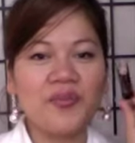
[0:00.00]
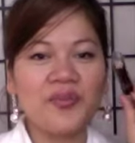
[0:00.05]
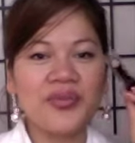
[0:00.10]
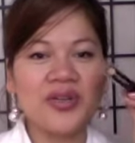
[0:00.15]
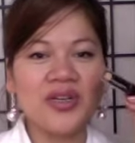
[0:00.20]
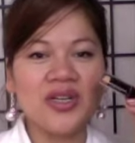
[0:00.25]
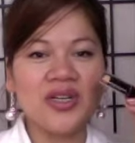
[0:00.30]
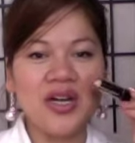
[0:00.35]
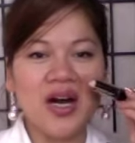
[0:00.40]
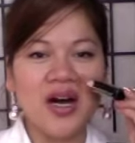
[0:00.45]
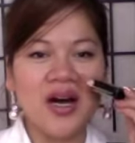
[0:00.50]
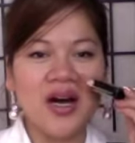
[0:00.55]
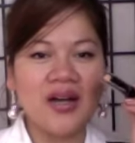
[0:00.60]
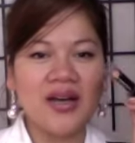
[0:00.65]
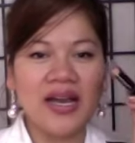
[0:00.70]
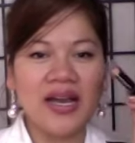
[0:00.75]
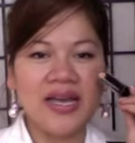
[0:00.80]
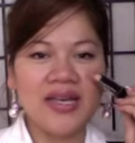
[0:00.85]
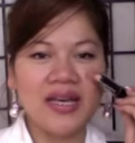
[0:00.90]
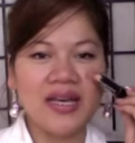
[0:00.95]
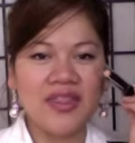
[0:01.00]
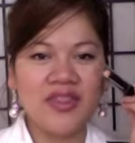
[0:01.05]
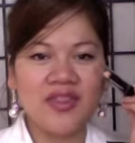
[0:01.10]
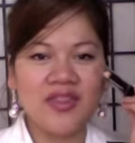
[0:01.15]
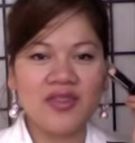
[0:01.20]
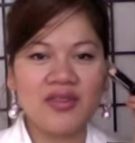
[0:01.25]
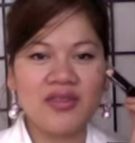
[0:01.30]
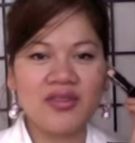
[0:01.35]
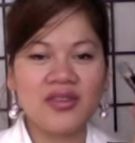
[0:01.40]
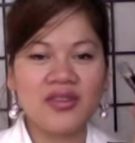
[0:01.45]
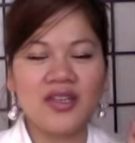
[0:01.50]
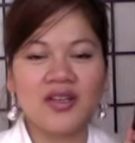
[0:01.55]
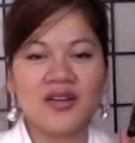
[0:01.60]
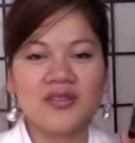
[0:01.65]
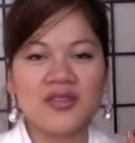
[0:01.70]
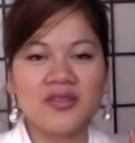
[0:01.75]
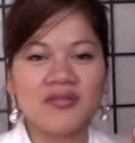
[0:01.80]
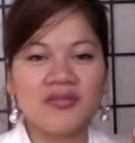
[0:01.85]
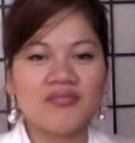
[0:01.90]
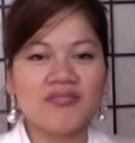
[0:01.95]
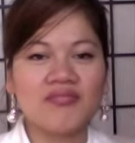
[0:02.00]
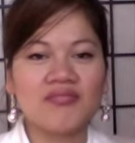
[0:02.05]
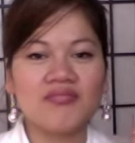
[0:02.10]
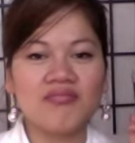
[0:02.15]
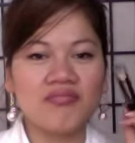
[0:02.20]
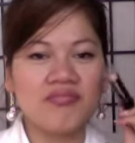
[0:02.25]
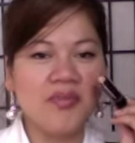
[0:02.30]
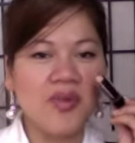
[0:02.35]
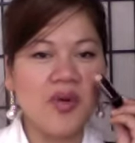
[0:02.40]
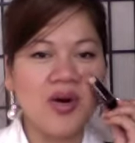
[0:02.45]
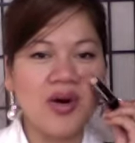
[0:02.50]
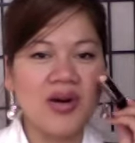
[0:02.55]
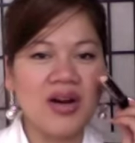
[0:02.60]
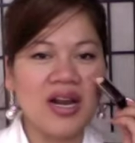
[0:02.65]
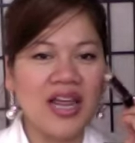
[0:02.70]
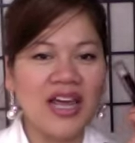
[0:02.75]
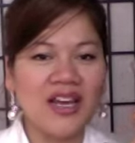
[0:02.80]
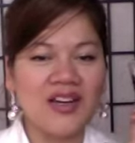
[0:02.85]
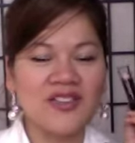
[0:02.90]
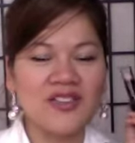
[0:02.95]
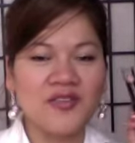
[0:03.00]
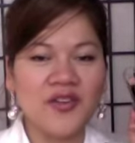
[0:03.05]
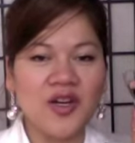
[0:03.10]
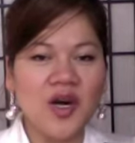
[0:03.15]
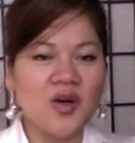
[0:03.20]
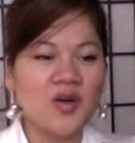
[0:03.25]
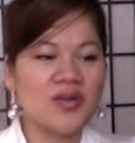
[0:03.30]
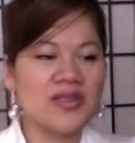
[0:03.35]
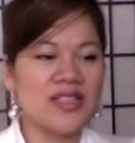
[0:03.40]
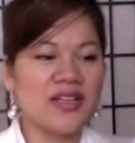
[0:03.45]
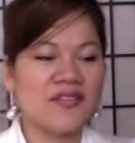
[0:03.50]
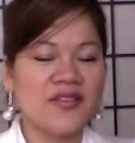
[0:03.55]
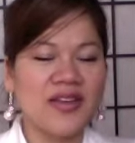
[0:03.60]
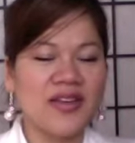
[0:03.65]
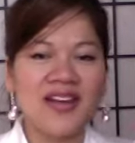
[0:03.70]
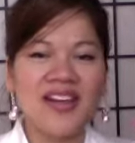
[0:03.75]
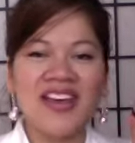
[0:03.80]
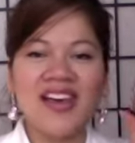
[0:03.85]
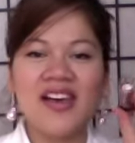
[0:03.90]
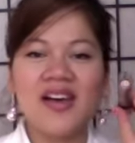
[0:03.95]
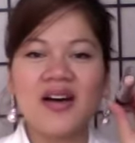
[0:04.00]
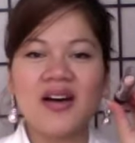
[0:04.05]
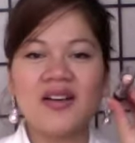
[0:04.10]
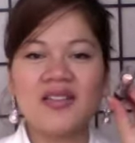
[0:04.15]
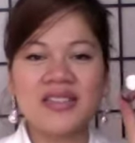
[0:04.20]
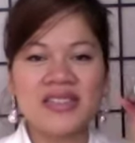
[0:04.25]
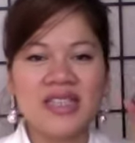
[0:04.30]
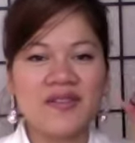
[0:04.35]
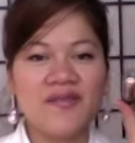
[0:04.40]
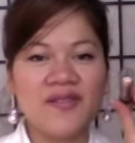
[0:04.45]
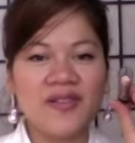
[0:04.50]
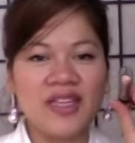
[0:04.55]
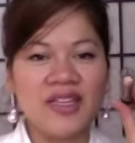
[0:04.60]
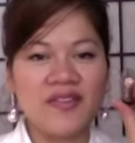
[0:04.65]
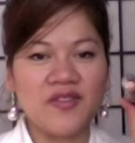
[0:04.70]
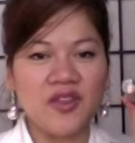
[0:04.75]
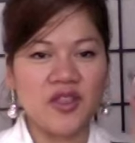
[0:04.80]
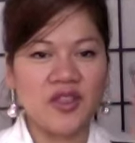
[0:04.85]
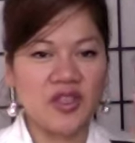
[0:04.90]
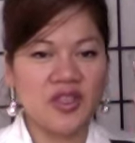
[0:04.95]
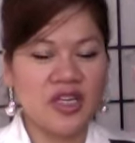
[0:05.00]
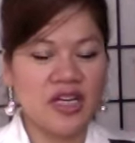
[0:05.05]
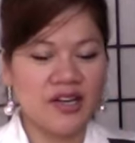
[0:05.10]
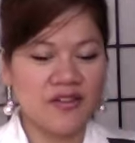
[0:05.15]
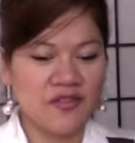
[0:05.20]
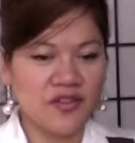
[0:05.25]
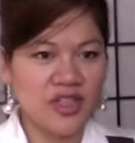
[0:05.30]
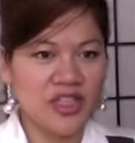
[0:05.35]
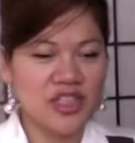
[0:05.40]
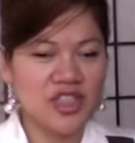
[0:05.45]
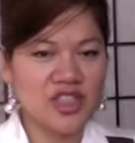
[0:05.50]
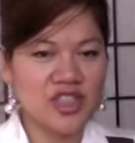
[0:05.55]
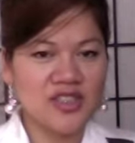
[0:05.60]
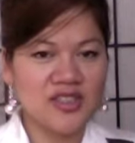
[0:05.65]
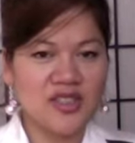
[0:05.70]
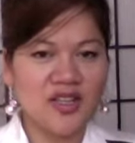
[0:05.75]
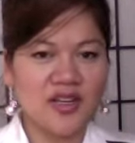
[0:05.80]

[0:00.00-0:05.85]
put on like a, you know more layers of coats of it, it'll definitely give you good coverage.